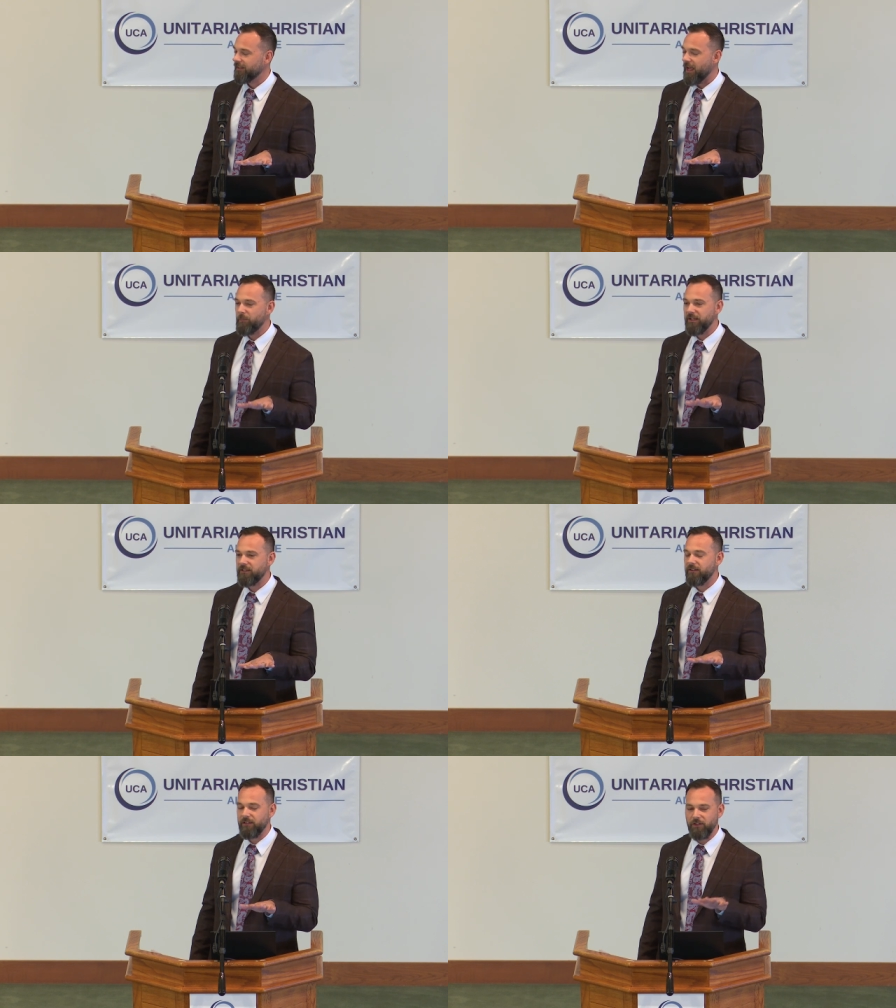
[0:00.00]
I
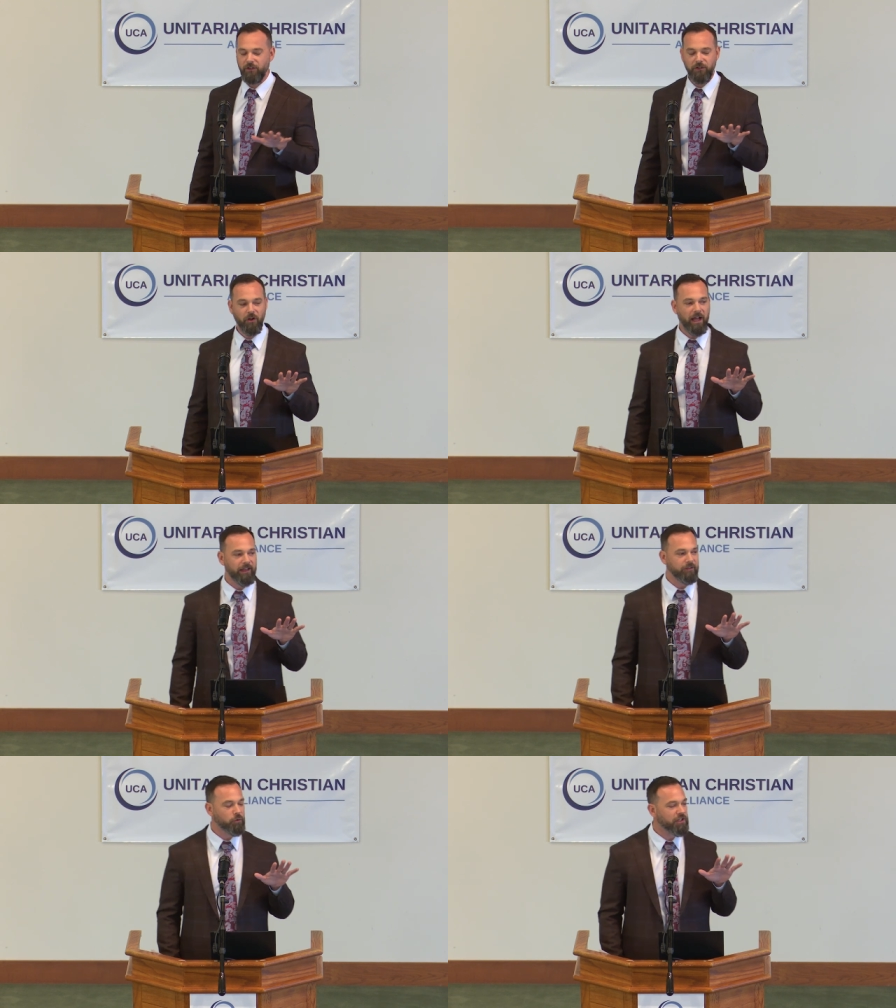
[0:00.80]
bet, you know,
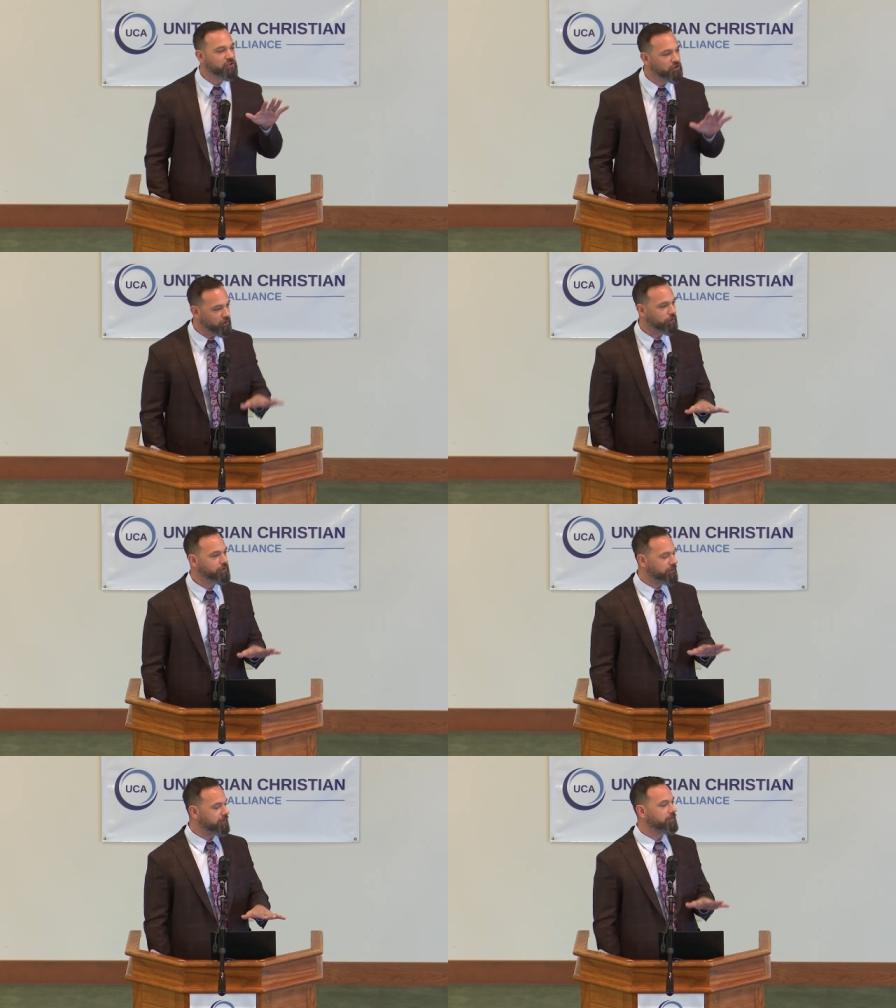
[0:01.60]
you could
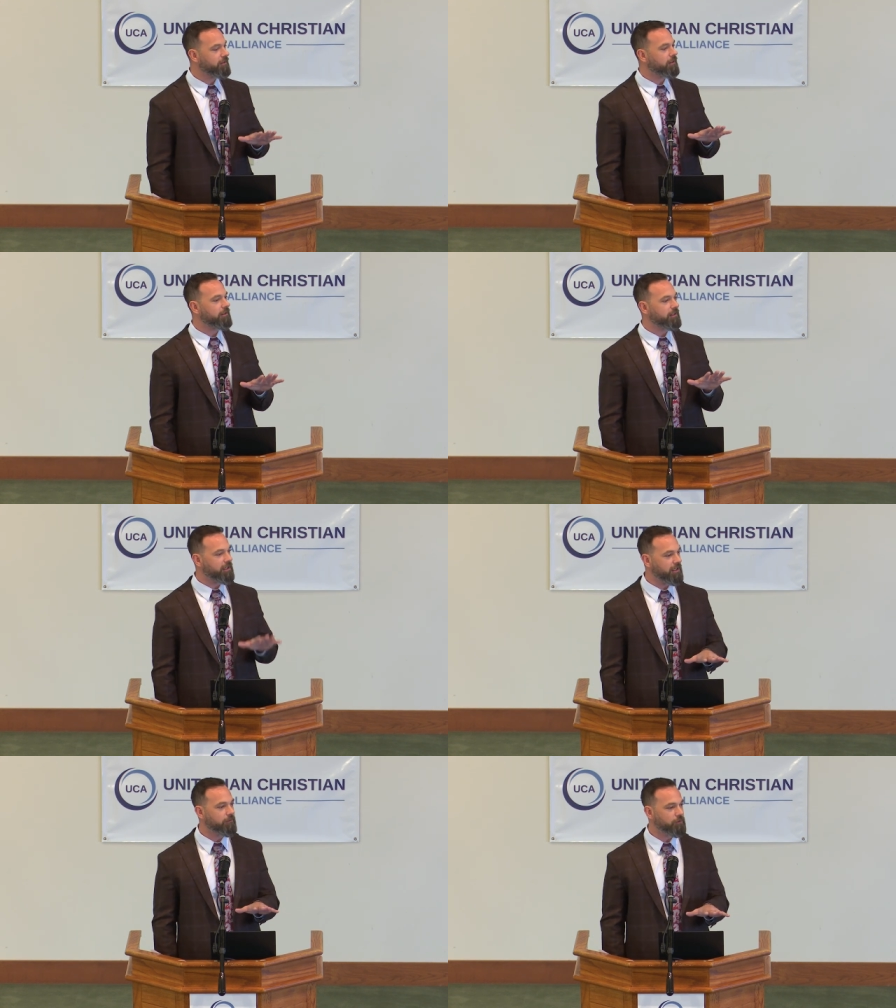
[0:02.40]
search the, the, the
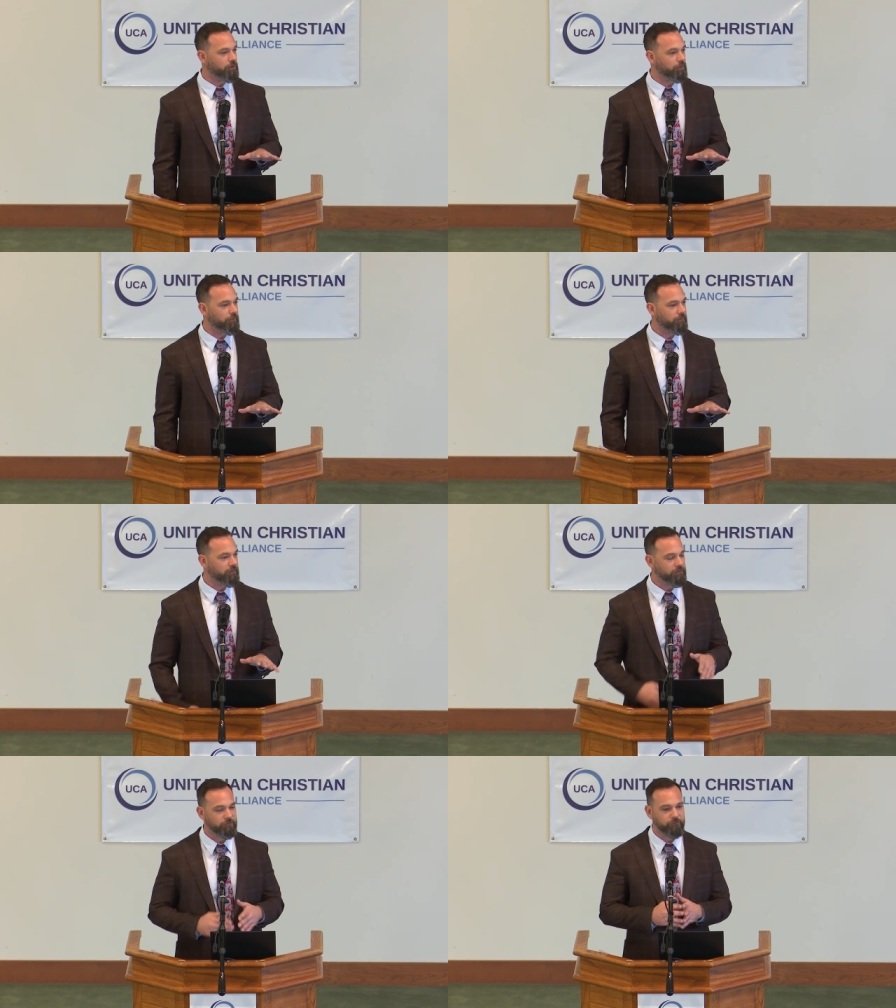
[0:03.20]
key of truth
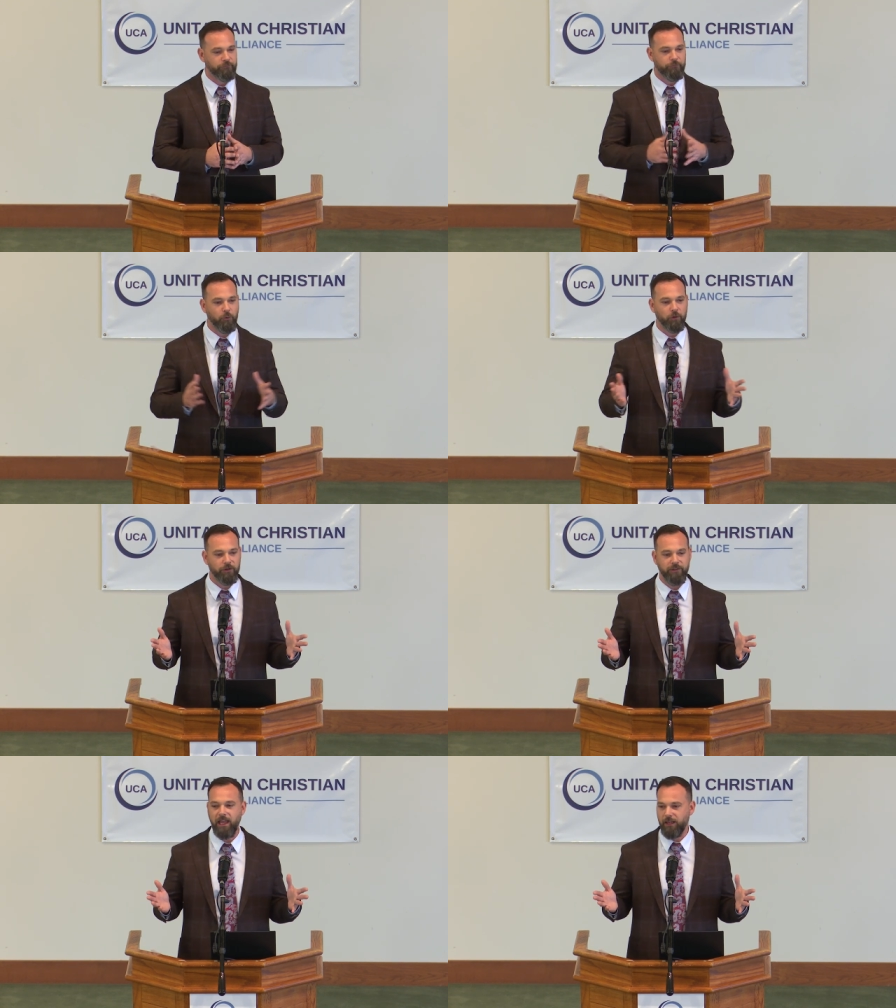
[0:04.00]

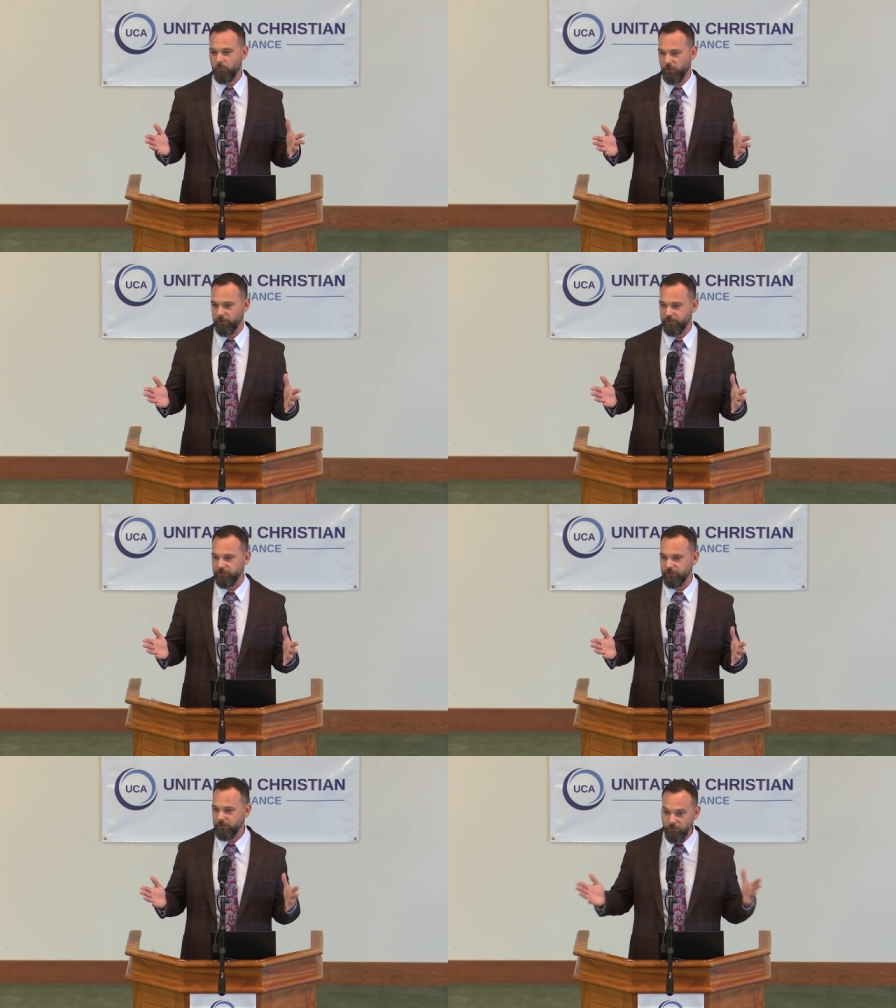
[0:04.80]
for the A word.
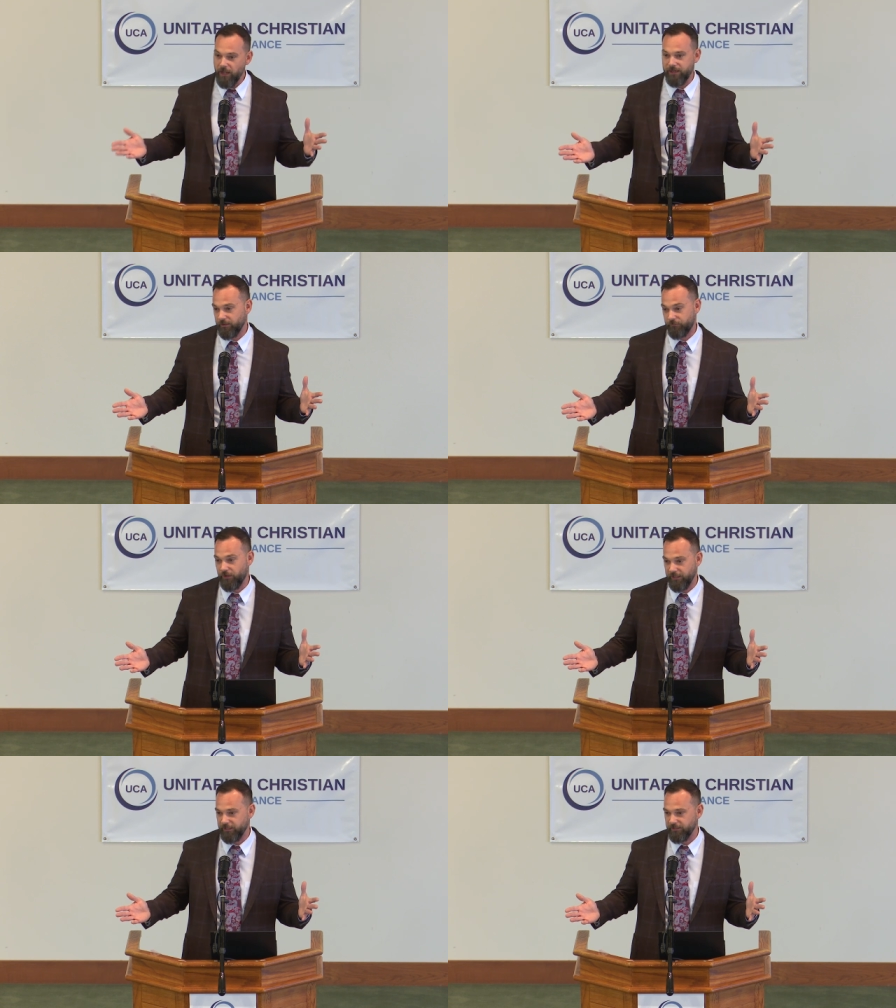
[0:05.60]
You're not going to
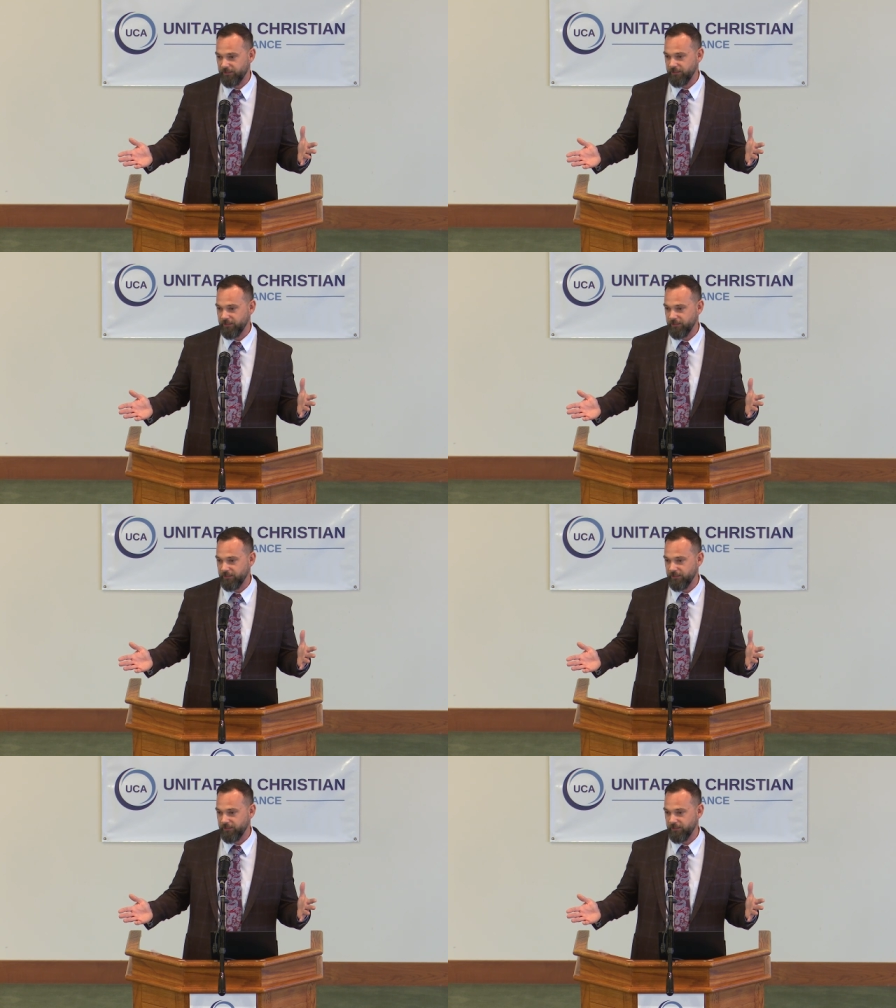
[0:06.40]
find it.